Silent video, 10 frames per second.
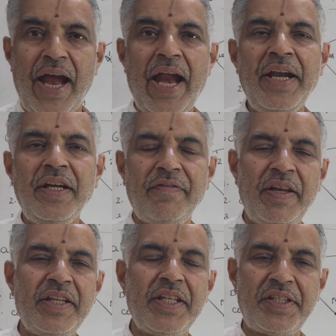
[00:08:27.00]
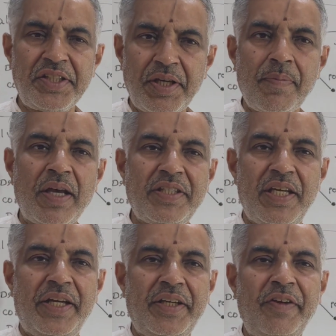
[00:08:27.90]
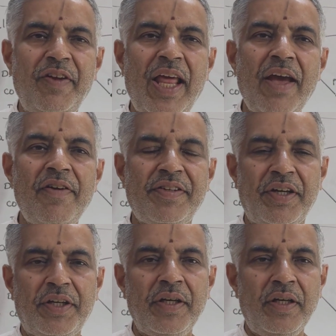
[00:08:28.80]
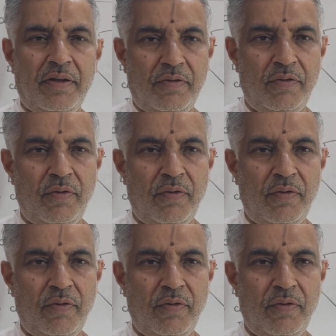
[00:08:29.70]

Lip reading: and when the system oscillates, it will have a certain